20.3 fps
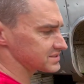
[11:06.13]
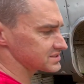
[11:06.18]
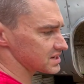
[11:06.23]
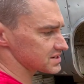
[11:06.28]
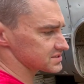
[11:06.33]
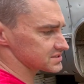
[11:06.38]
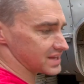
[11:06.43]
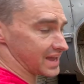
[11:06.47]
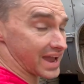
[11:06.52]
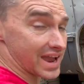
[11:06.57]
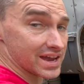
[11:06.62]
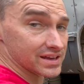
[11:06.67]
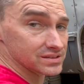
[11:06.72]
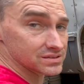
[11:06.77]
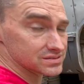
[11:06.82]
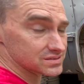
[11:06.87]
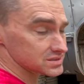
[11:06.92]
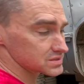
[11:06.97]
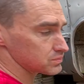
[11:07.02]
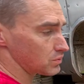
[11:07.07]
dust
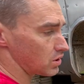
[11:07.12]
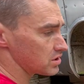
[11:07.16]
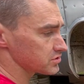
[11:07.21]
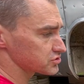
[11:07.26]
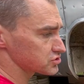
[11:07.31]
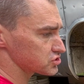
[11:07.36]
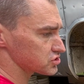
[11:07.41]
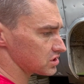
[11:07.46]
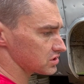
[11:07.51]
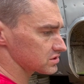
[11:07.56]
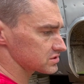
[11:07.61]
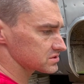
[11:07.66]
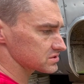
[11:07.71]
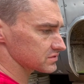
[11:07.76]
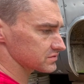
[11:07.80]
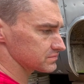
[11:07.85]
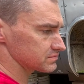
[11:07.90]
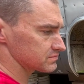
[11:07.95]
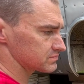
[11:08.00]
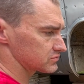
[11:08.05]
and small chunks
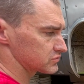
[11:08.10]
of